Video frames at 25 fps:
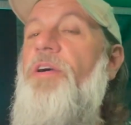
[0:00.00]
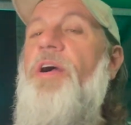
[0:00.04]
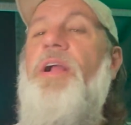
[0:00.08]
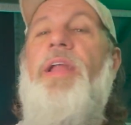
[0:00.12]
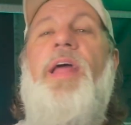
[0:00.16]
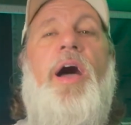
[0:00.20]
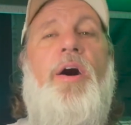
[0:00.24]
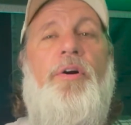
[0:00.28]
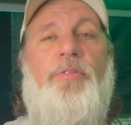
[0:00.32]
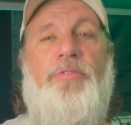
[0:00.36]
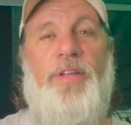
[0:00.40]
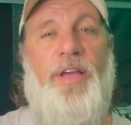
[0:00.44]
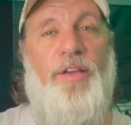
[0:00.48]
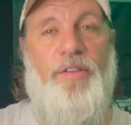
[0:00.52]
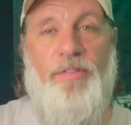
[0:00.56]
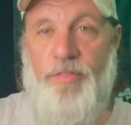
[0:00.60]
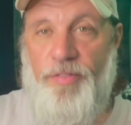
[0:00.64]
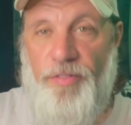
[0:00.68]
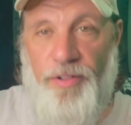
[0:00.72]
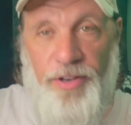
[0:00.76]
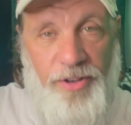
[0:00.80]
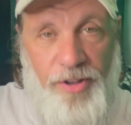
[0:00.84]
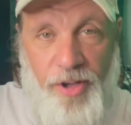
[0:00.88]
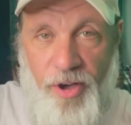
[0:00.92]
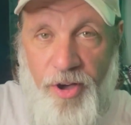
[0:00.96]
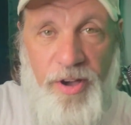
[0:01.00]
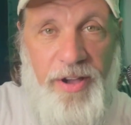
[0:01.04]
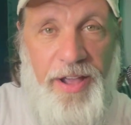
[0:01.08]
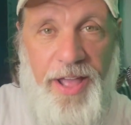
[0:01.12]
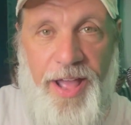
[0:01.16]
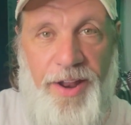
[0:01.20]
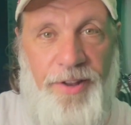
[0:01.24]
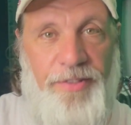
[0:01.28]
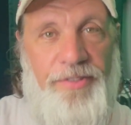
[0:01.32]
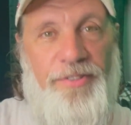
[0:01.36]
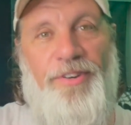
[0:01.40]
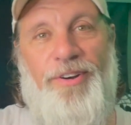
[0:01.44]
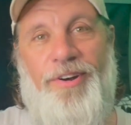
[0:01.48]
on out as the long
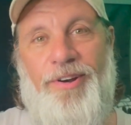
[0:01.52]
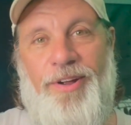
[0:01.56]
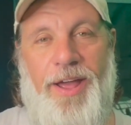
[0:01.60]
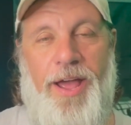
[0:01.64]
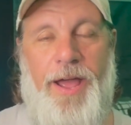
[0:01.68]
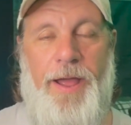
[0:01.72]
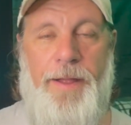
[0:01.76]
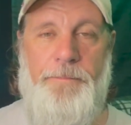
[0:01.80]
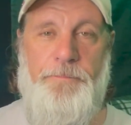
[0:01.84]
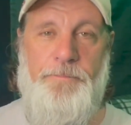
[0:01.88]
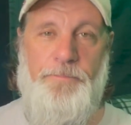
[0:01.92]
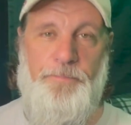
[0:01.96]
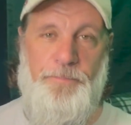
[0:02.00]
answer, okay?